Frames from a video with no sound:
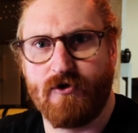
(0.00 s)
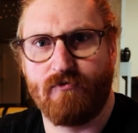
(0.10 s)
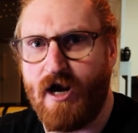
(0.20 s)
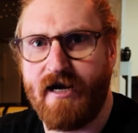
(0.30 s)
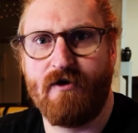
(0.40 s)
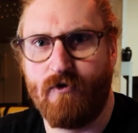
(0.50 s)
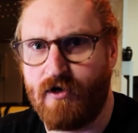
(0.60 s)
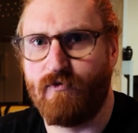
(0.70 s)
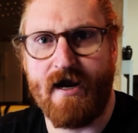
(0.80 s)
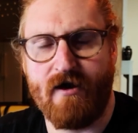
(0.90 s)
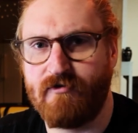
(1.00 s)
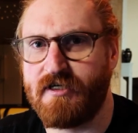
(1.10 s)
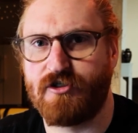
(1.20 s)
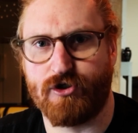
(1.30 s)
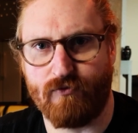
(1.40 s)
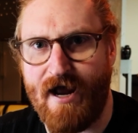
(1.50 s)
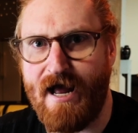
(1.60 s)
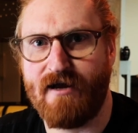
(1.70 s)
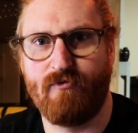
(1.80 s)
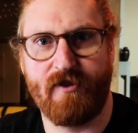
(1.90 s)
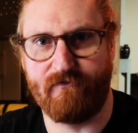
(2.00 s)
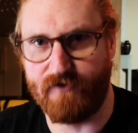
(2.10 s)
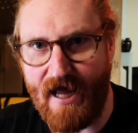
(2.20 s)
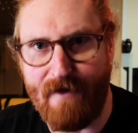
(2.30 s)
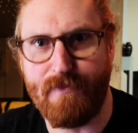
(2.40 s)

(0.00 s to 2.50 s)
riding one around a track with flat